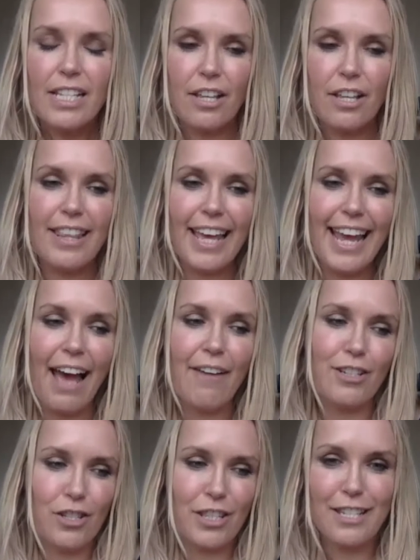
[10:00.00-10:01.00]
so that they have
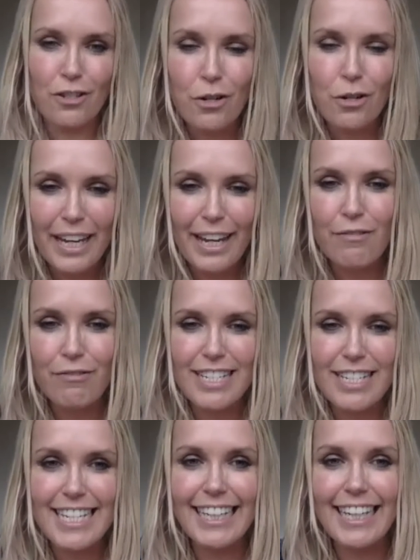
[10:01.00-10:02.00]
this toolkit of
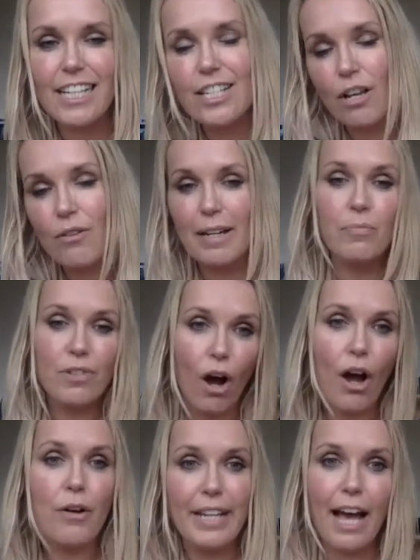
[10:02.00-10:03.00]
resilience. So it not
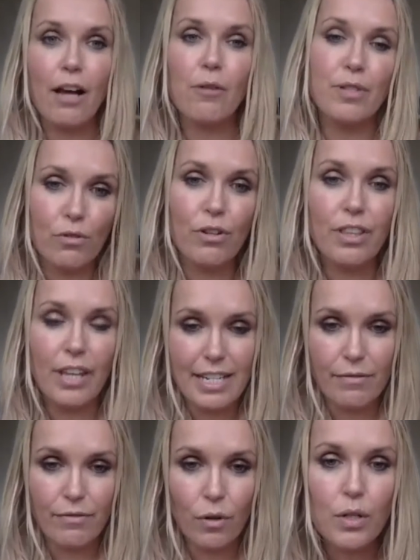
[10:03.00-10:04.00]
only helps them through their
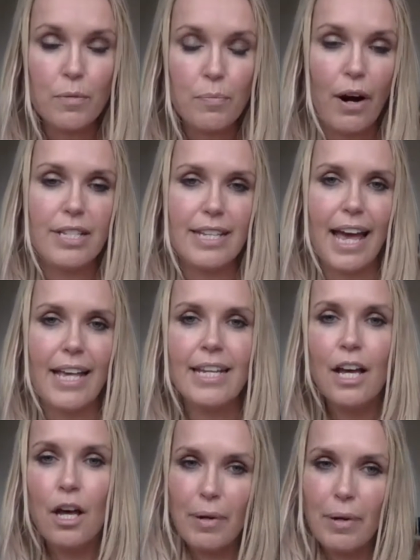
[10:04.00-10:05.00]
divorce process,
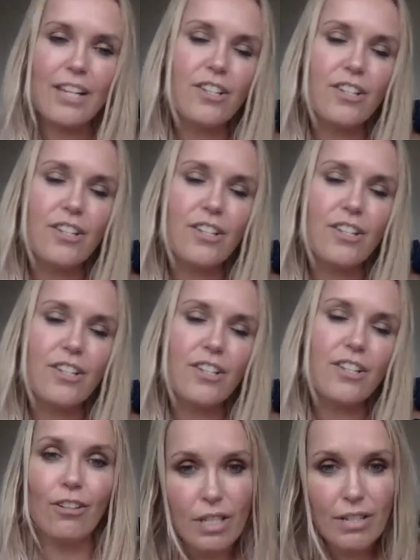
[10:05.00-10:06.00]
but
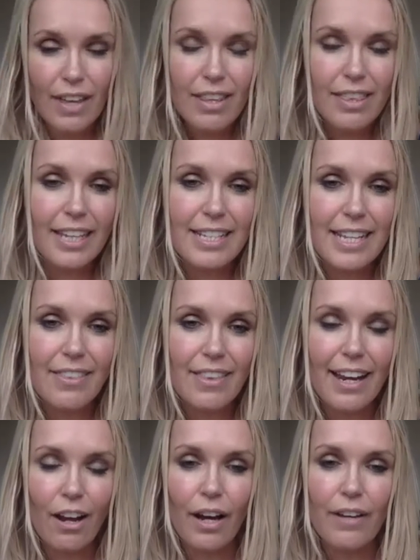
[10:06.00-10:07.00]
actually in lots of other things
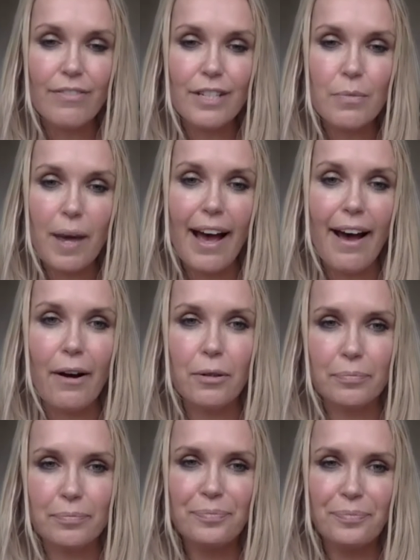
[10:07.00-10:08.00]
in their life as
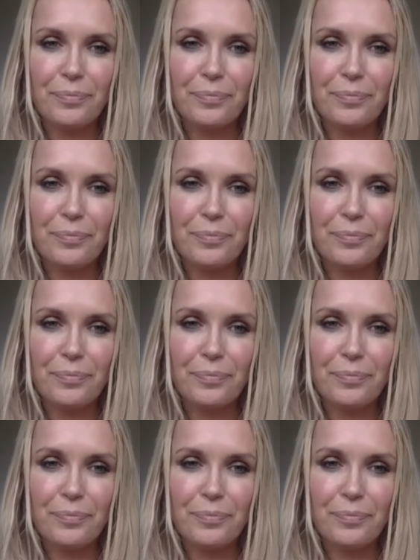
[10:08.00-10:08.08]
well.